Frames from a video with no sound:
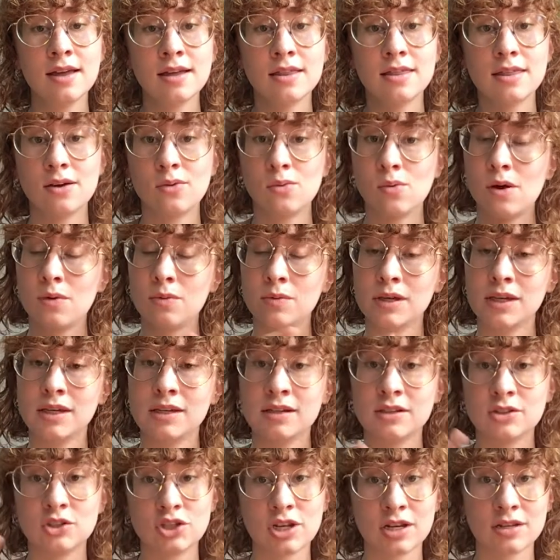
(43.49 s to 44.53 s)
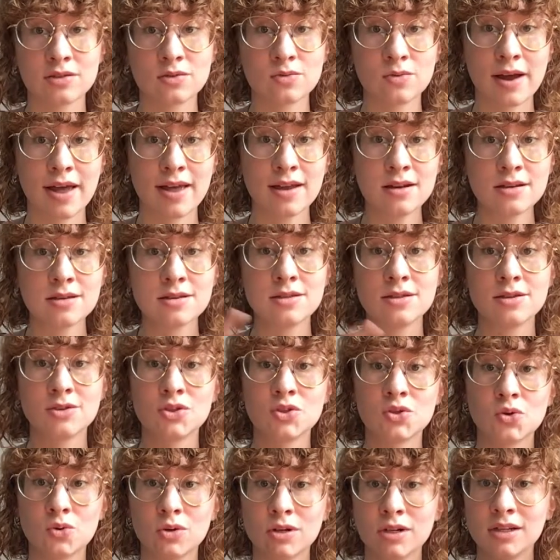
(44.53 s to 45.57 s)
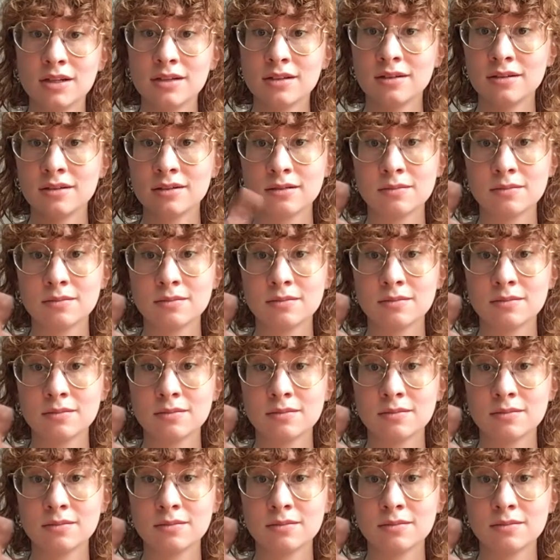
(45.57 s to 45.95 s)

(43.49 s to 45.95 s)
that what we just read, the story,